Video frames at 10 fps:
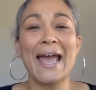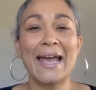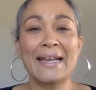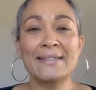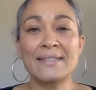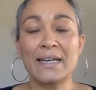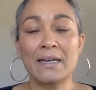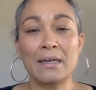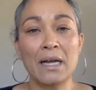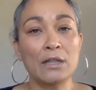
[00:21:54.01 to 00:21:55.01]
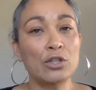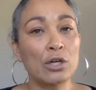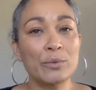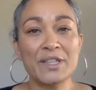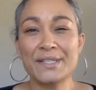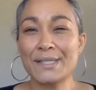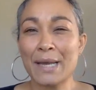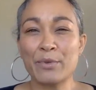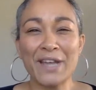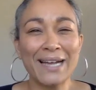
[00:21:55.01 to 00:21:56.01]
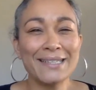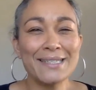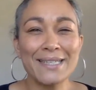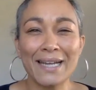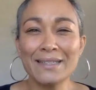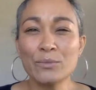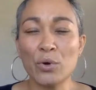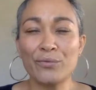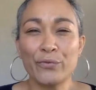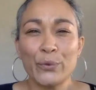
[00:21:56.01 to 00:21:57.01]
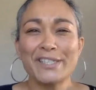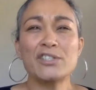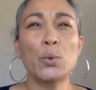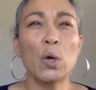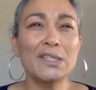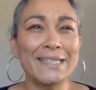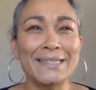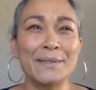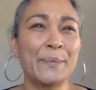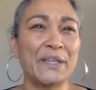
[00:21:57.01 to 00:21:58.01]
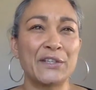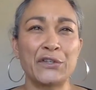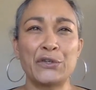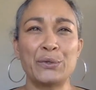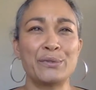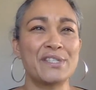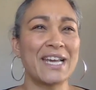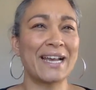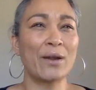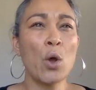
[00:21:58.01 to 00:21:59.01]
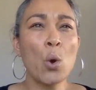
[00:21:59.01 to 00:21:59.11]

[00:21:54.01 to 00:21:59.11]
and along with the same with understanding what voice qualities are being used and